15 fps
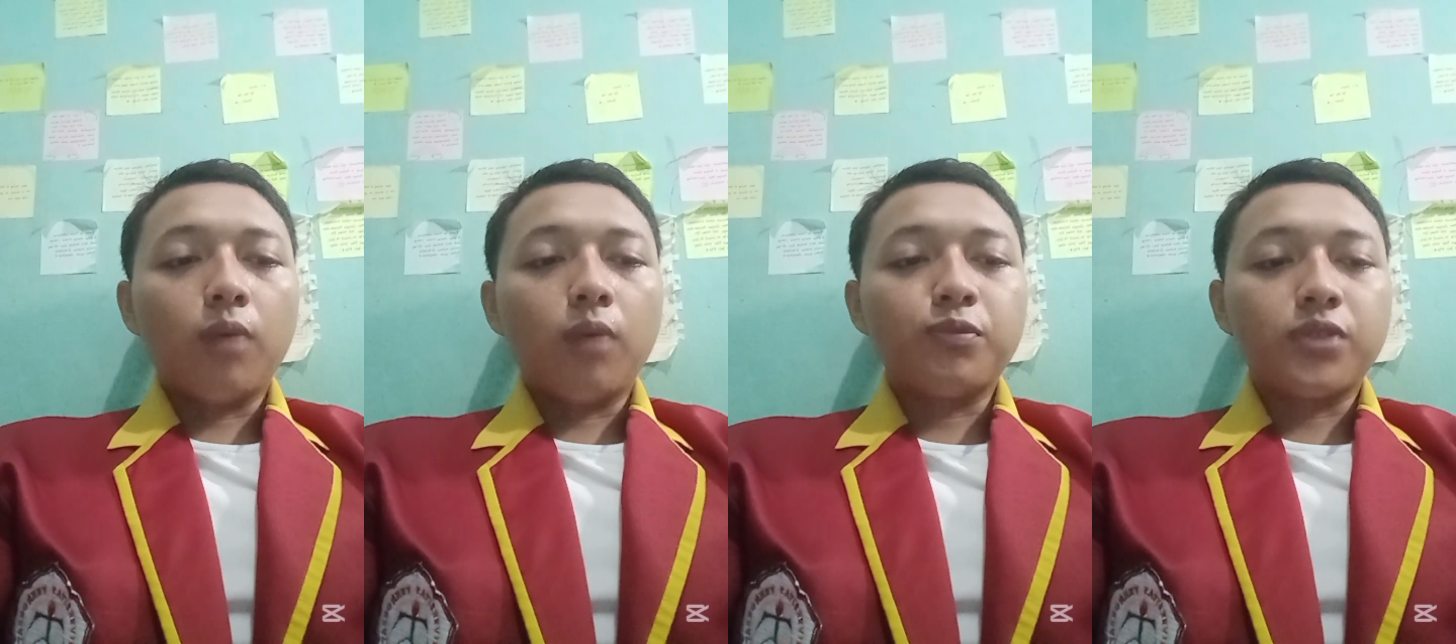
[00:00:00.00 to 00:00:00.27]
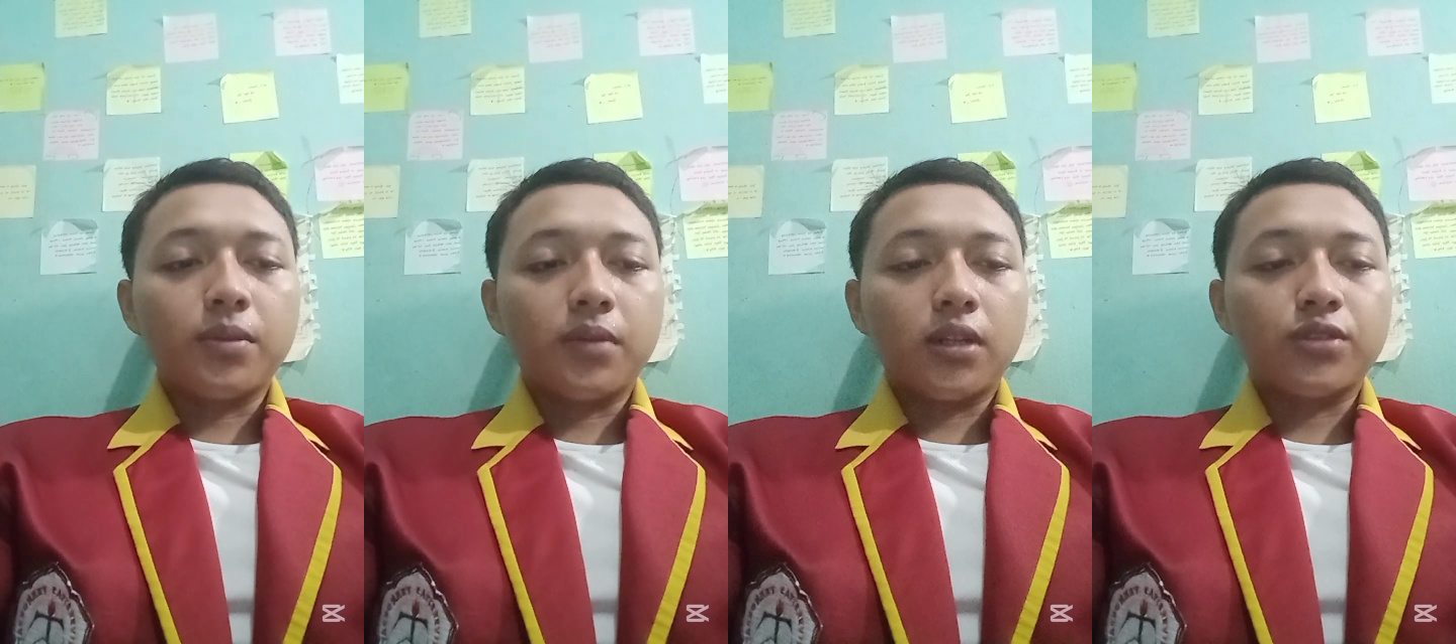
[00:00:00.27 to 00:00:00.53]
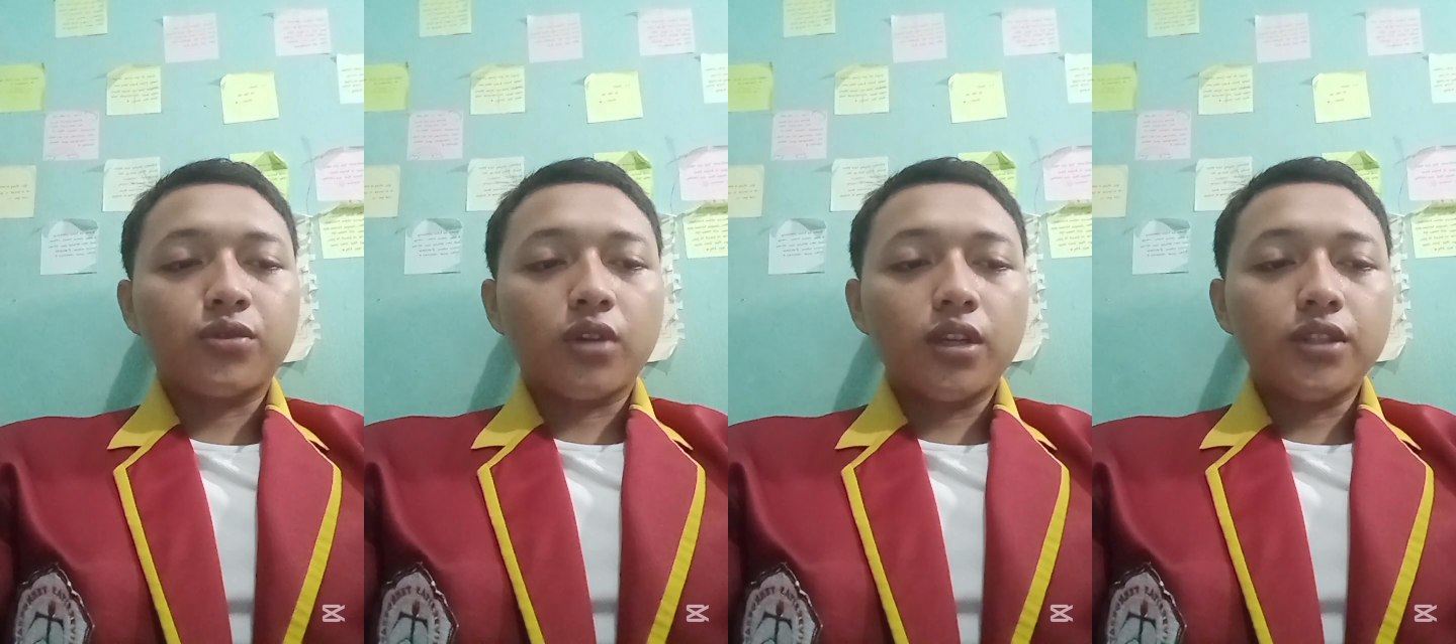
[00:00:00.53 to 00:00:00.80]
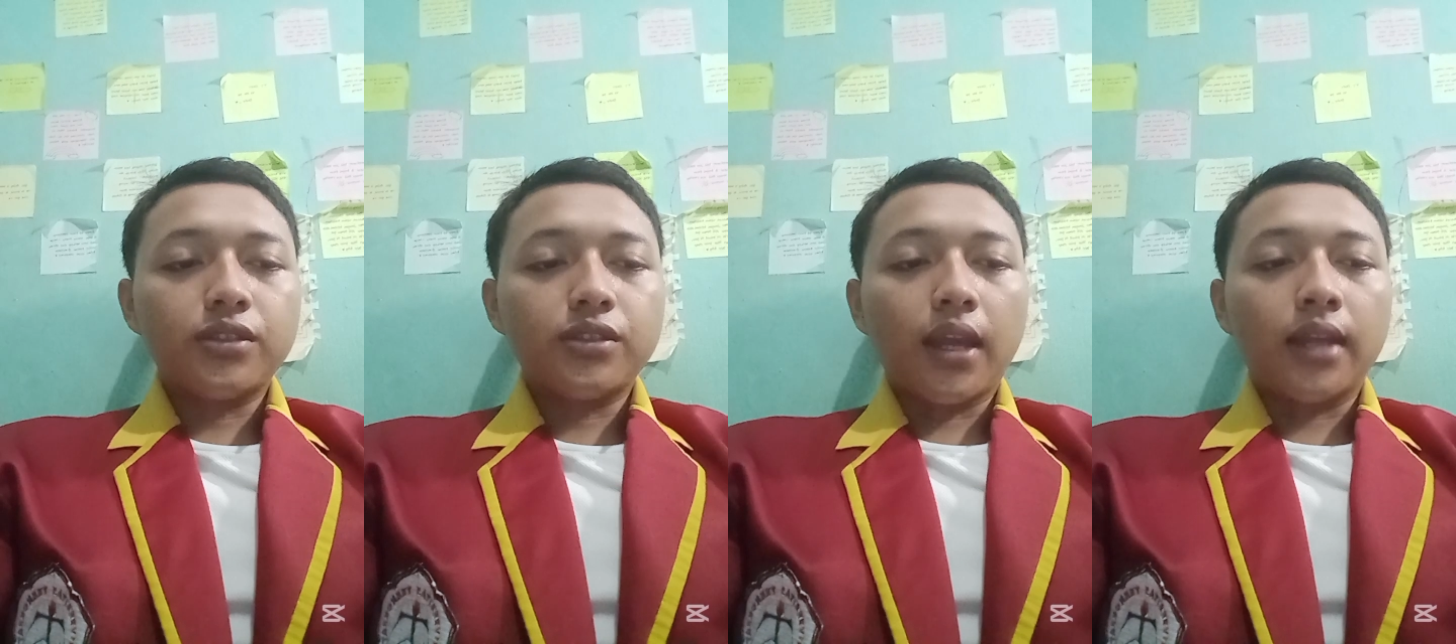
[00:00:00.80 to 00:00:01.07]
optimal
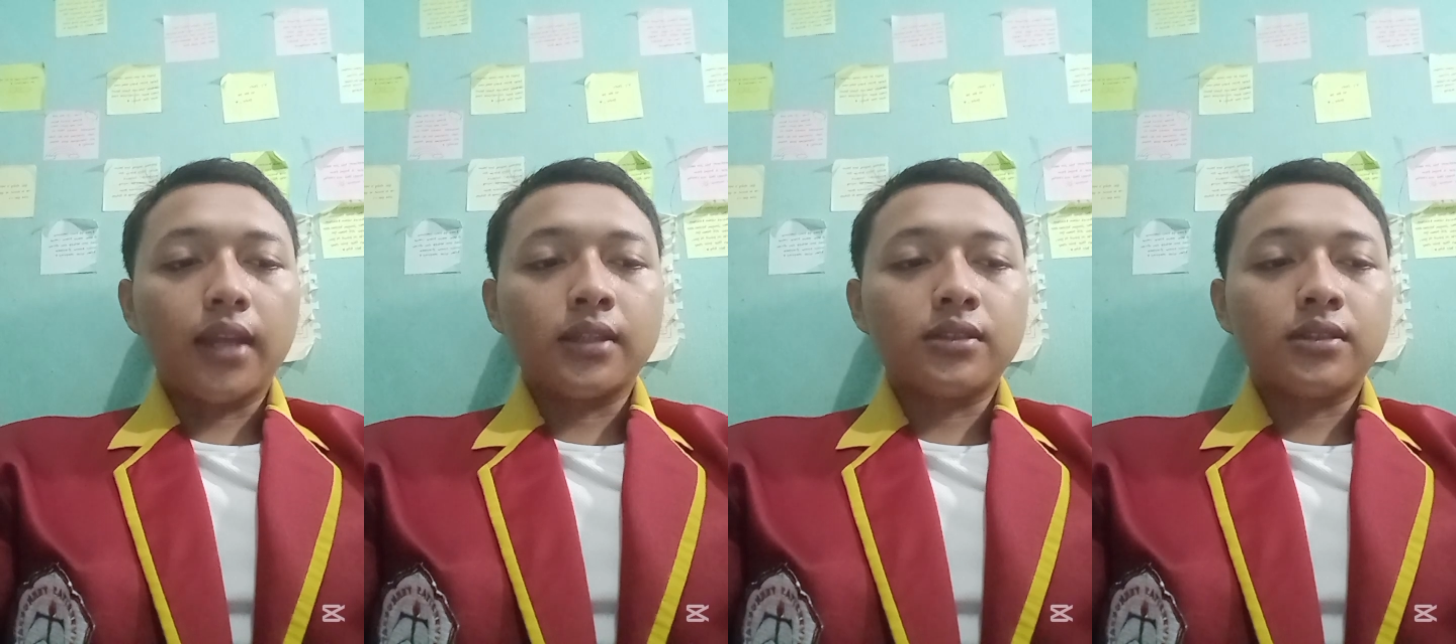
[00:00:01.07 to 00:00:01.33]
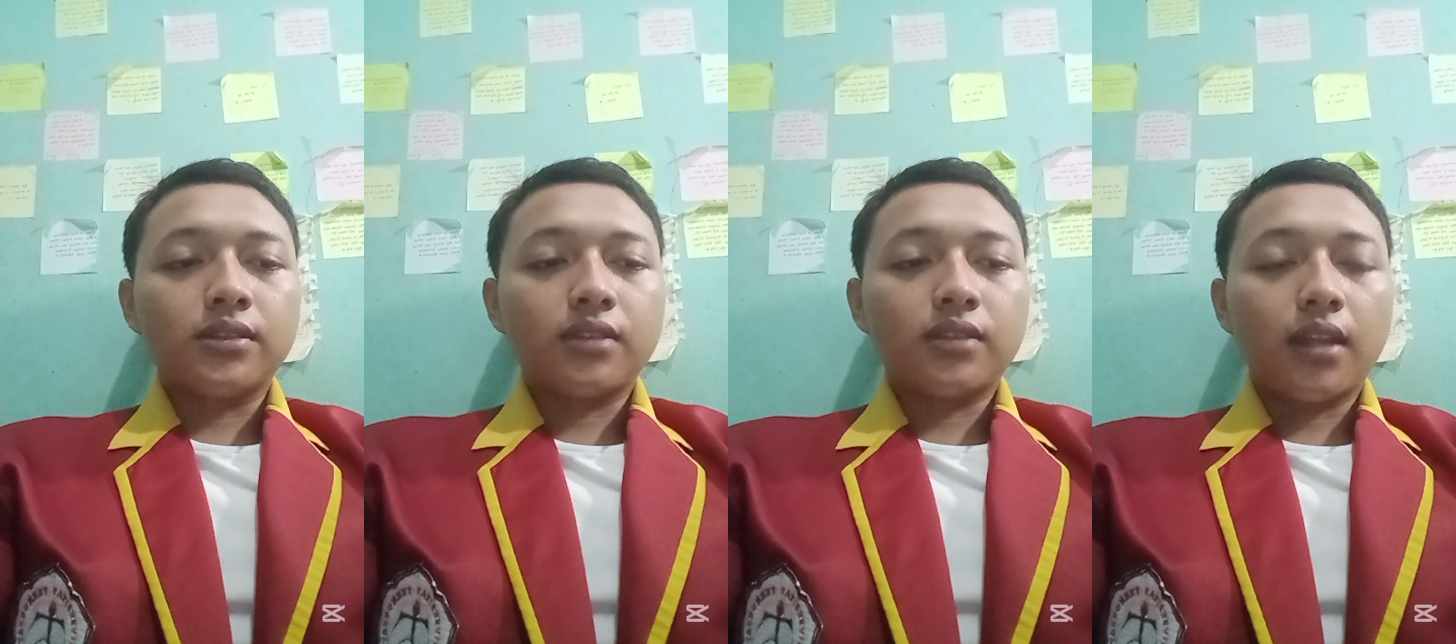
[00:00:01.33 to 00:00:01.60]
choice at